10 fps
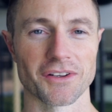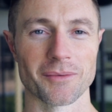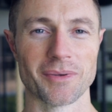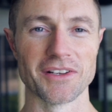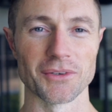
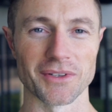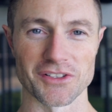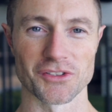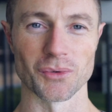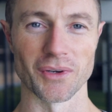going to be doing
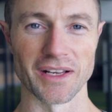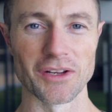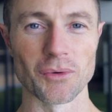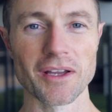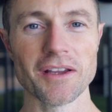a squat
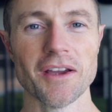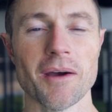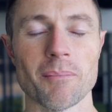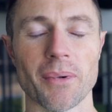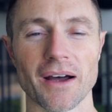anyway.
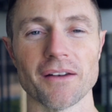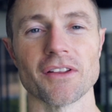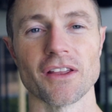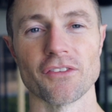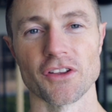
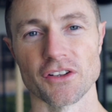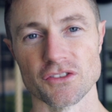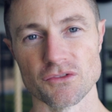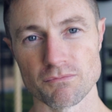But if you're